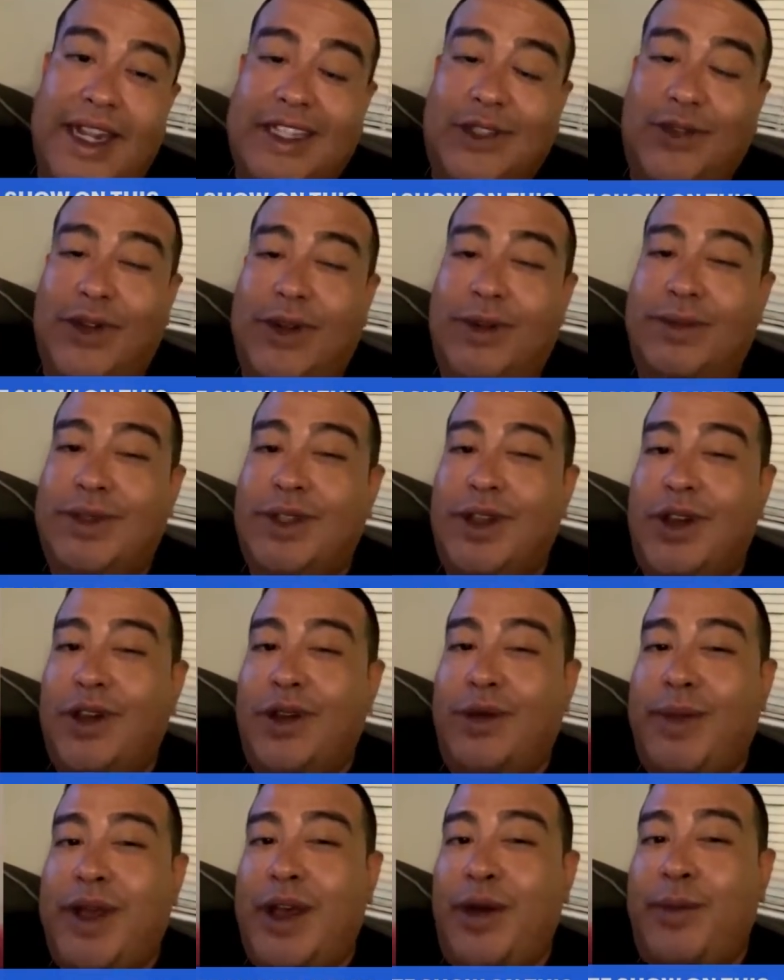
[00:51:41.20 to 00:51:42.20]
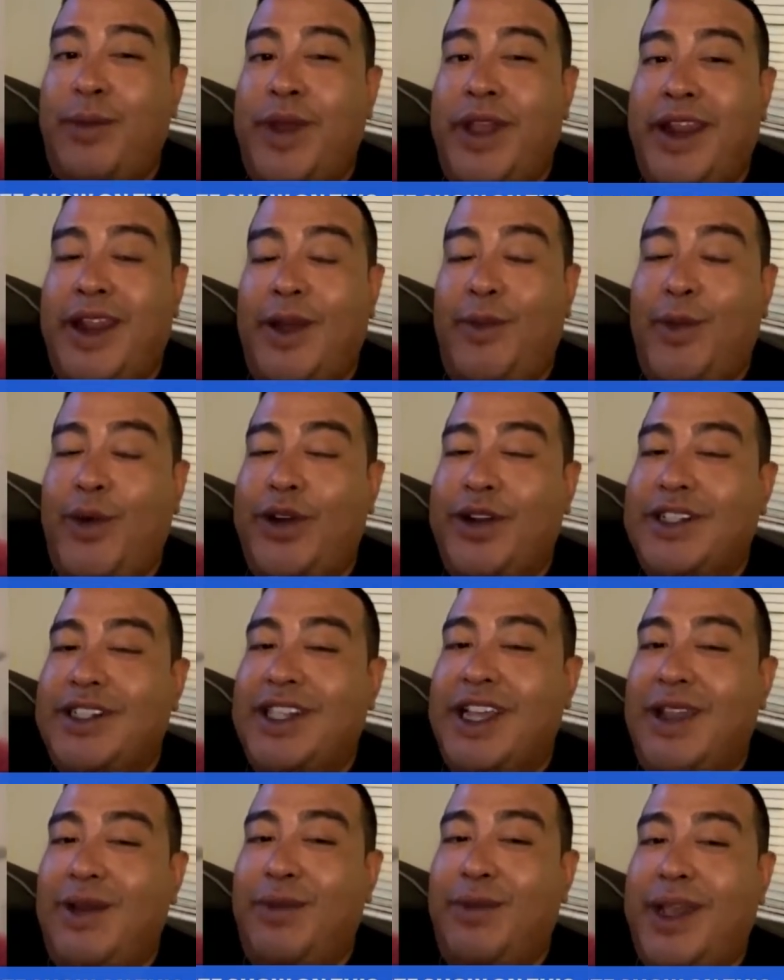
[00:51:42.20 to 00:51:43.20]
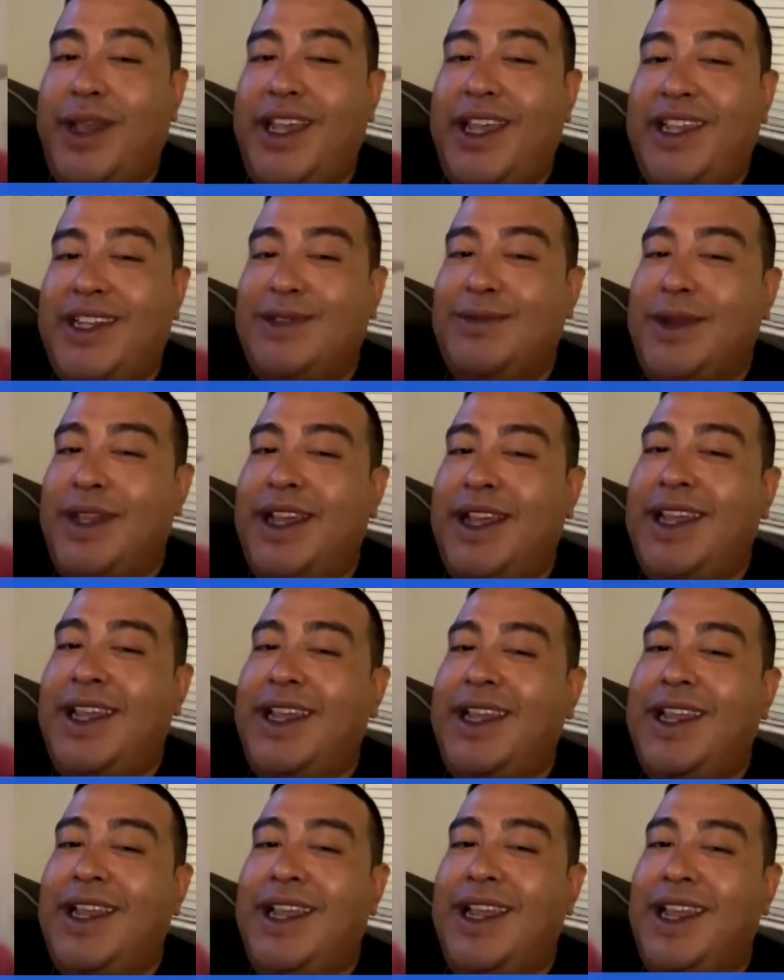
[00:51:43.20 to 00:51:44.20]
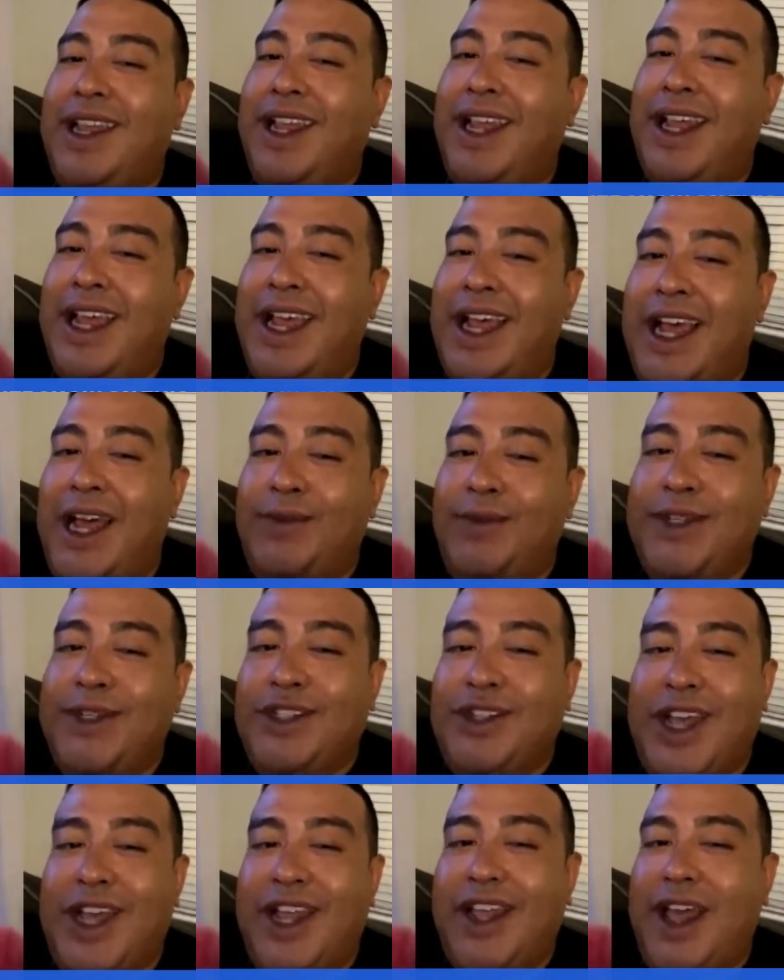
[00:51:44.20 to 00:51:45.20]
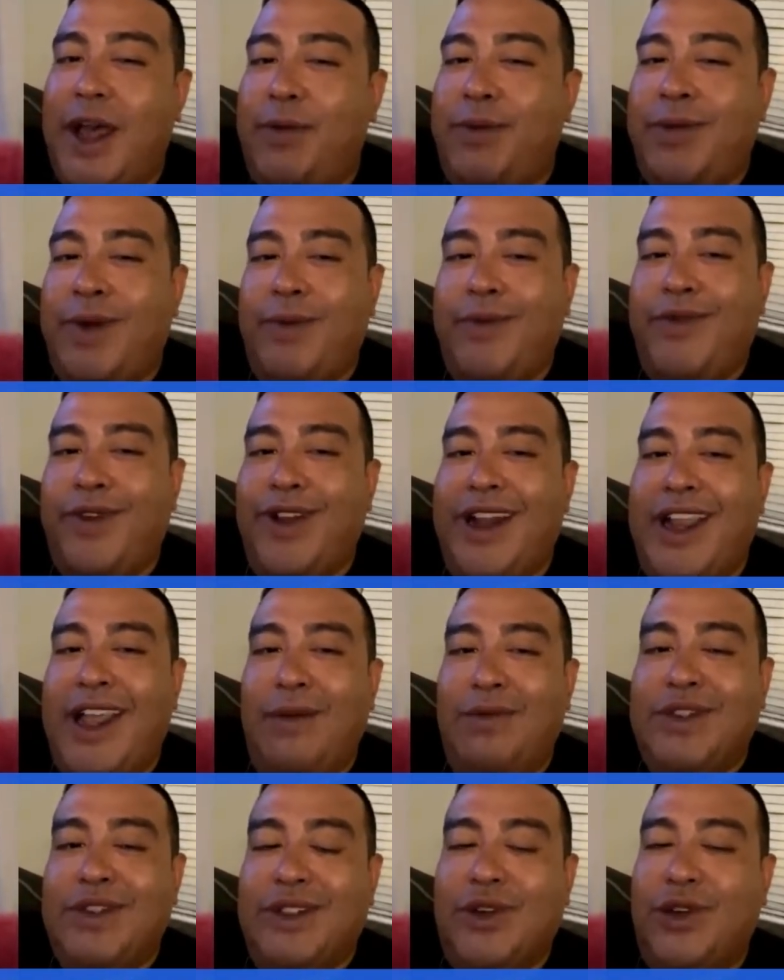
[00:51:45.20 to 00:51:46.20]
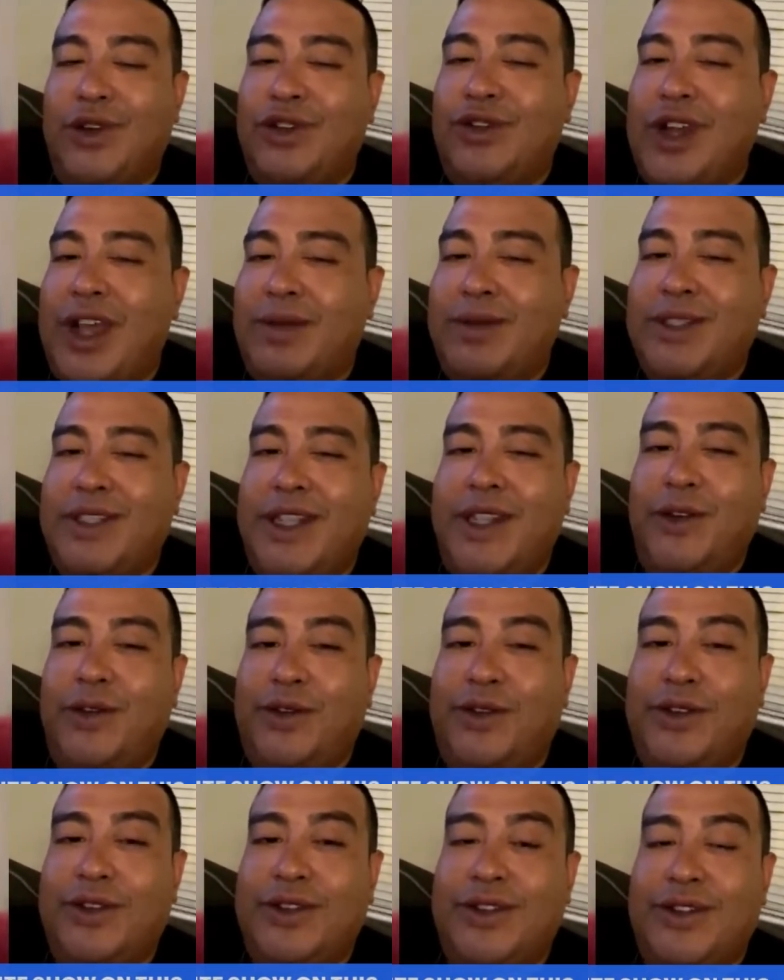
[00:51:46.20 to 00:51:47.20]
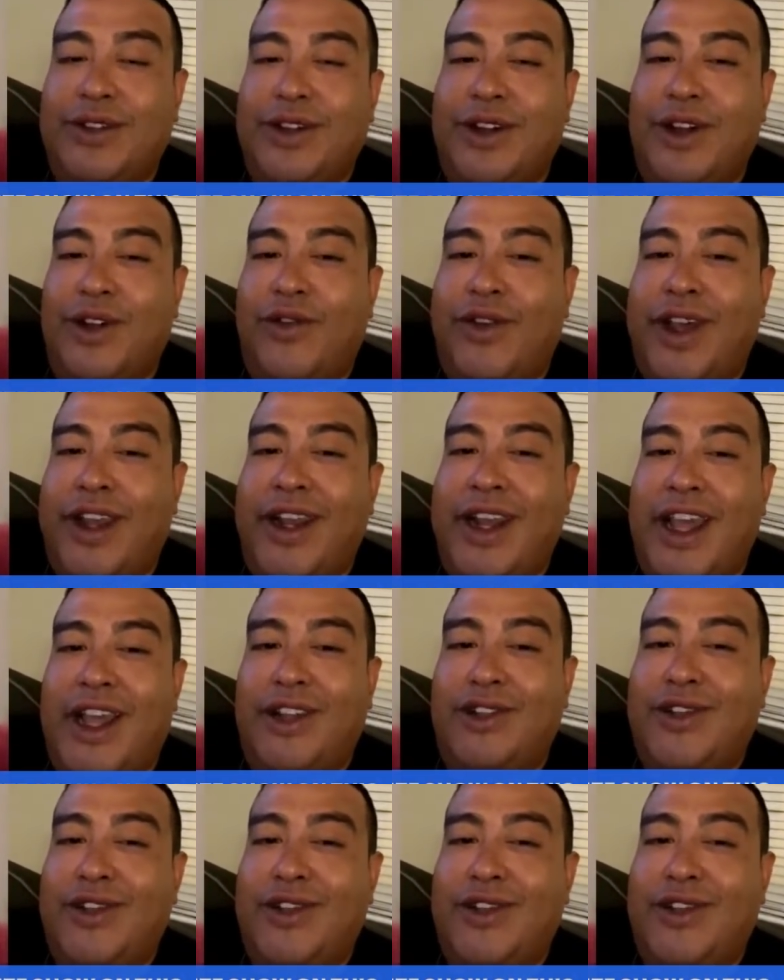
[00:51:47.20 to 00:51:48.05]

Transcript: That's what I'm talking about, man. I'm on the same page, man. I'm just trying. I'm just gonna drop singles, right now.